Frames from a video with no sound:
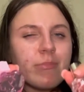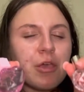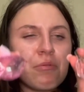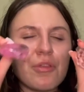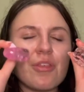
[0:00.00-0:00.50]

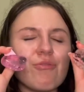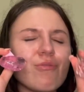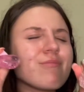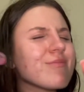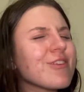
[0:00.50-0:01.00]
but they're
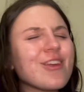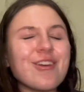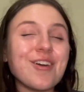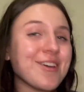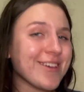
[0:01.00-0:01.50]

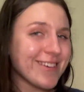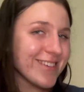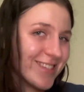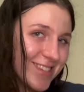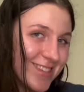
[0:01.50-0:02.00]

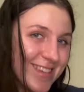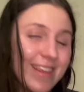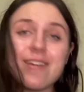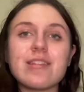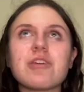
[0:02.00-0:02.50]
nice.
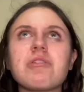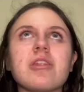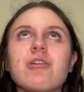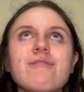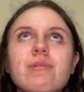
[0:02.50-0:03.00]

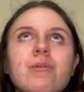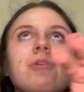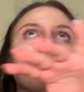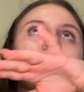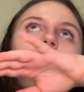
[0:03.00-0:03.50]
None of them are
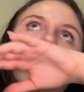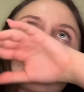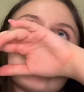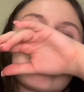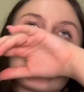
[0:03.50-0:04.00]

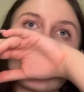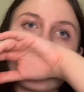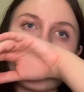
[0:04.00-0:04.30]
repulsive at all.